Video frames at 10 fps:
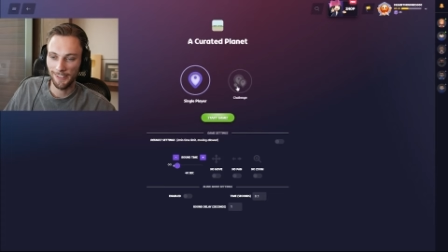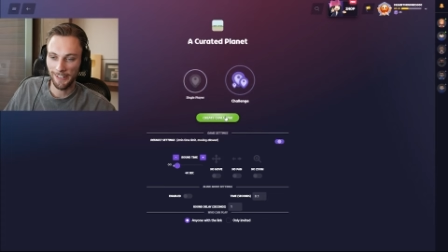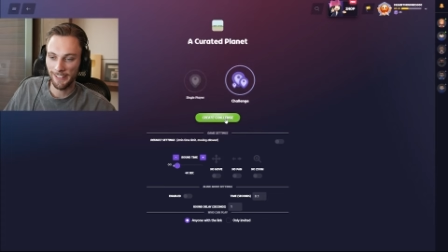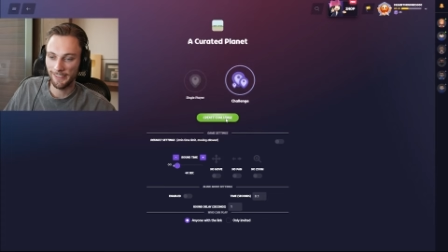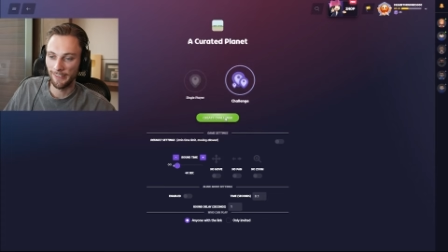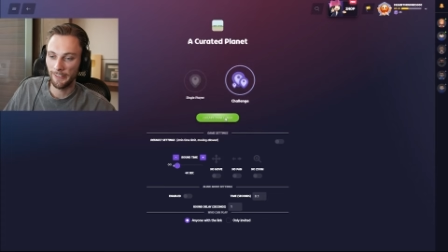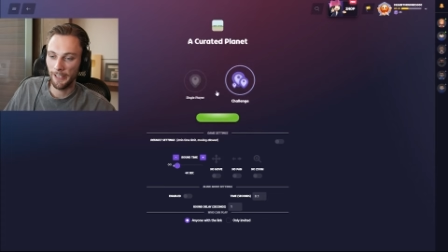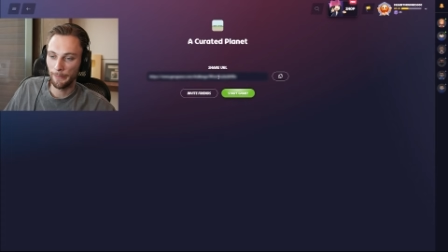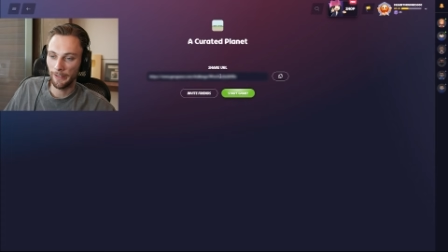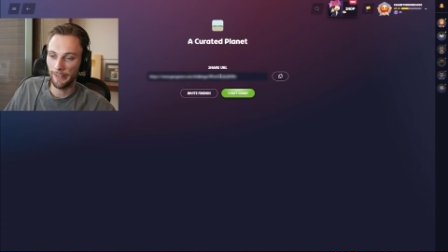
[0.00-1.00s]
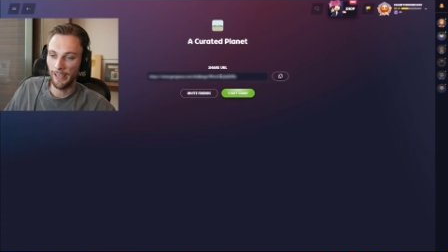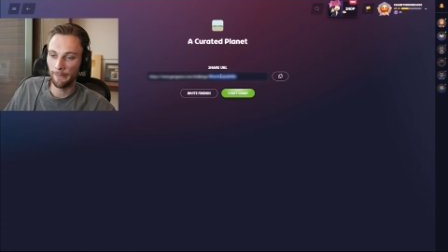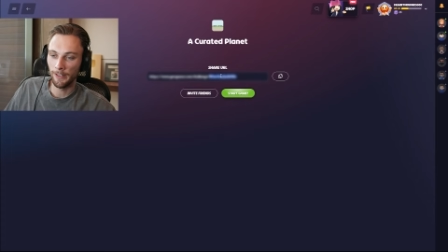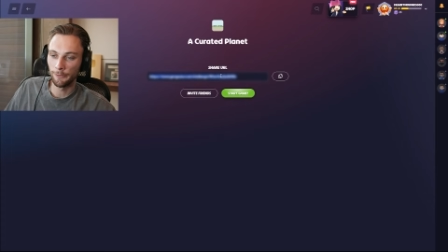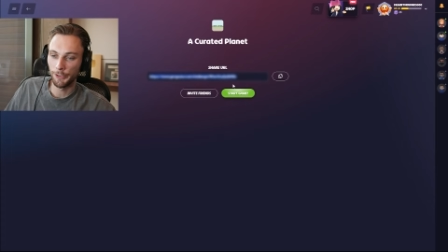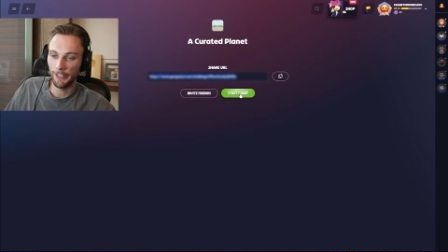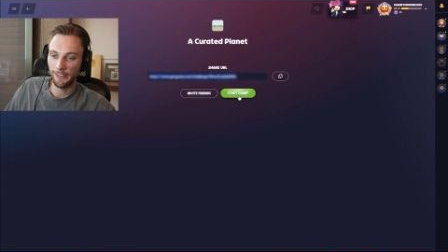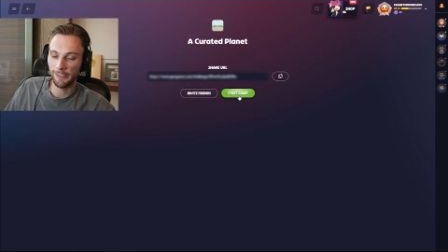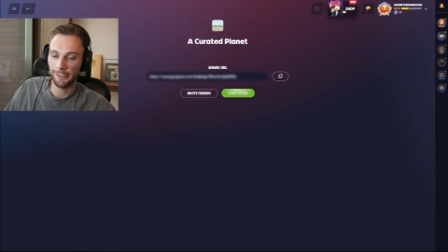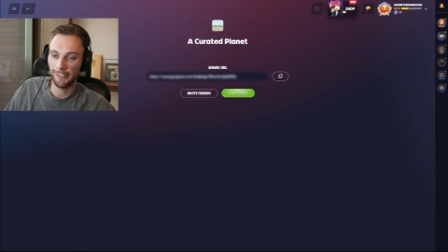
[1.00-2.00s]
right, it's another day to play the game of
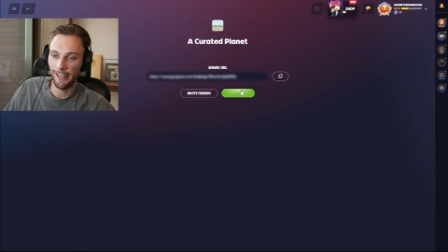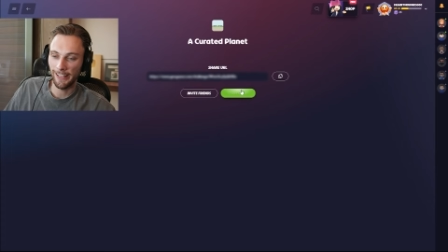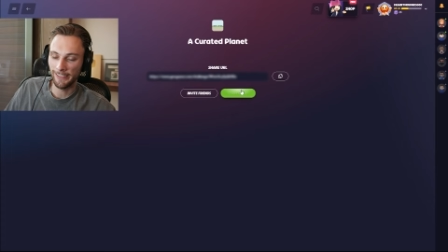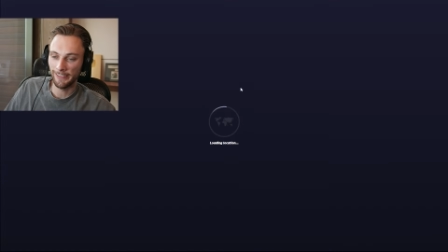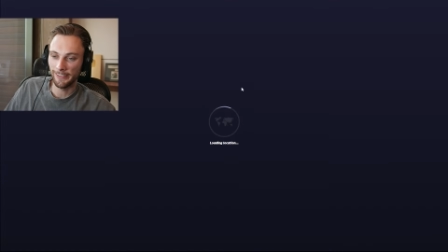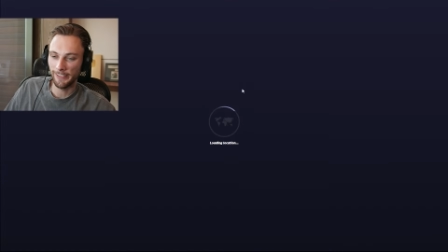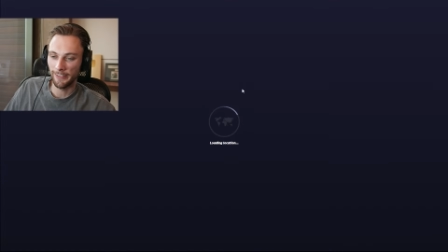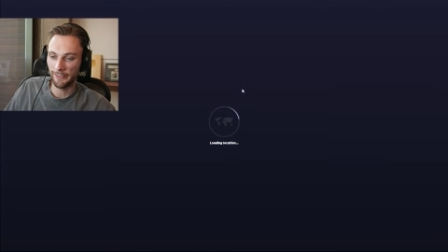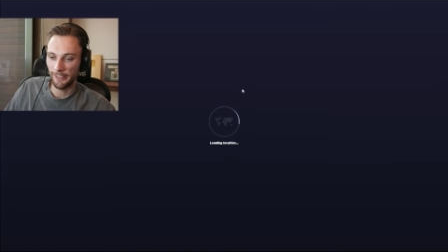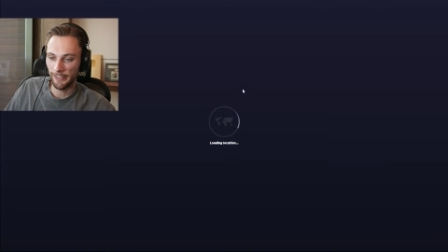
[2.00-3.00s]
GeoGuessr, and it's another day